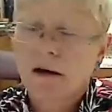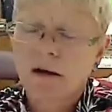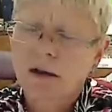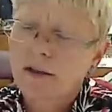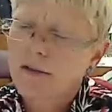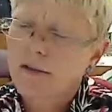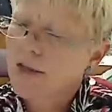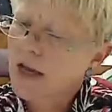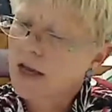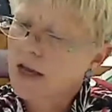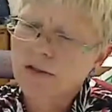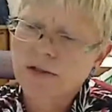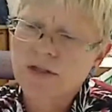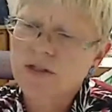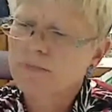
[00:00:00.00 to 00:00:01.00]
all of the
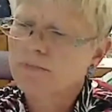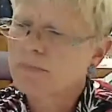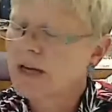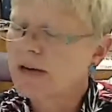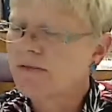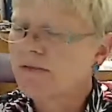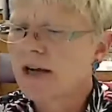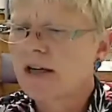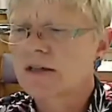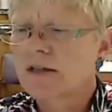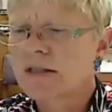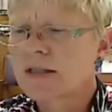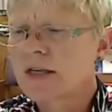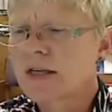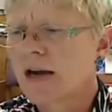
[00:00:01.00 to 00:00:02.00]
others,
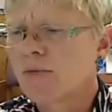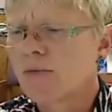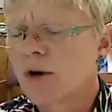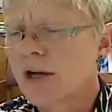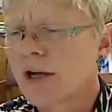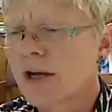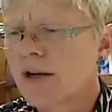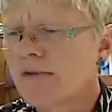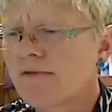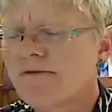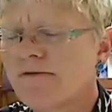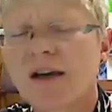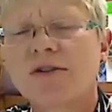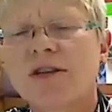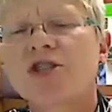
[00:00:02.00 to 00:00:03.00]
BFLs, I want a
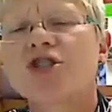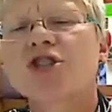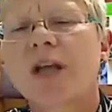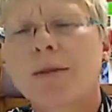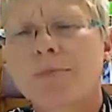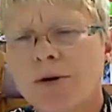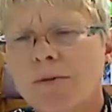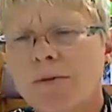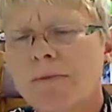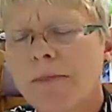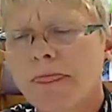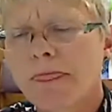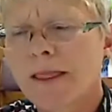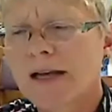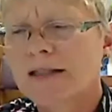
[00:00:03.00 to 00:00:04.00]
5-inch staple,
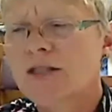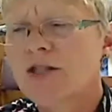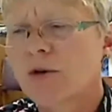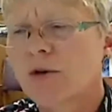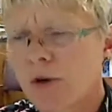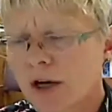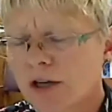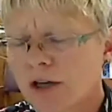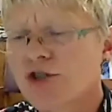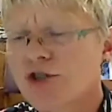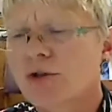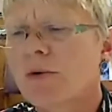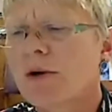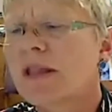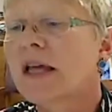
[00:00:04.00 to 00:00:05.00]
and so I'll
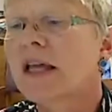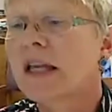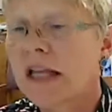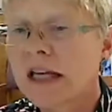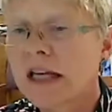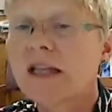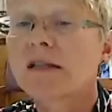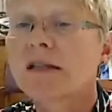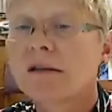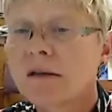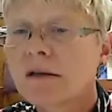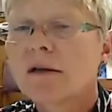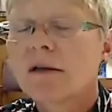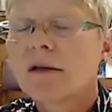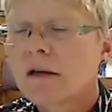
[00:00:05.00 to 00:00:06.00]
shear when they need it.
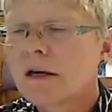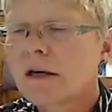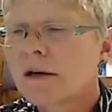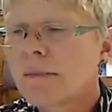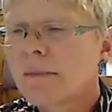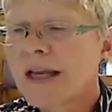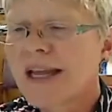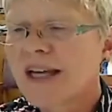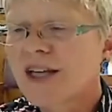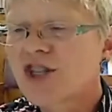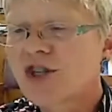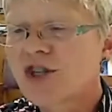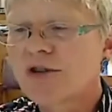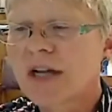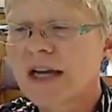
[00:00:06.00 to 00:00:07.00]
My next
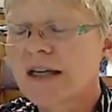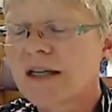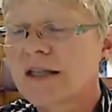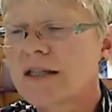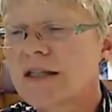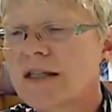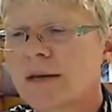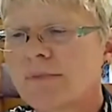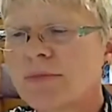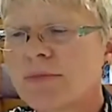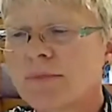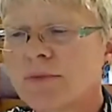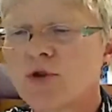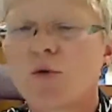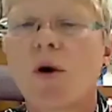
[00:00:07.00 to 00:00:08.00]
shear date is
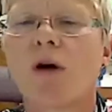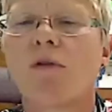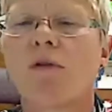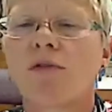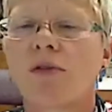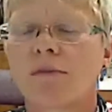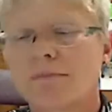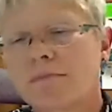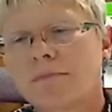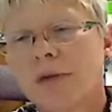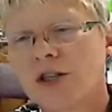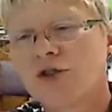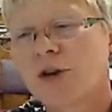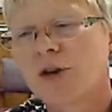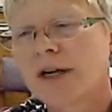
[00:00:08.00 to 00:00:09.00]
September 12th.
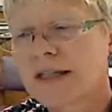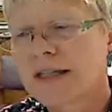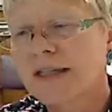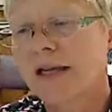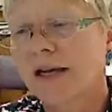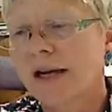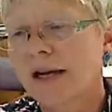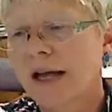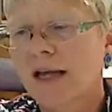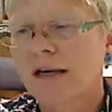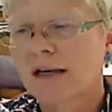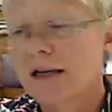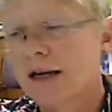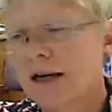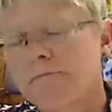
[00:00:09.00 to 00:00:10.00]
I try to set it ahead
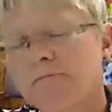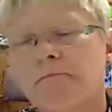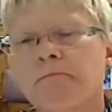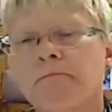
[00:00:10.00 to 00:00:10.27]
of time.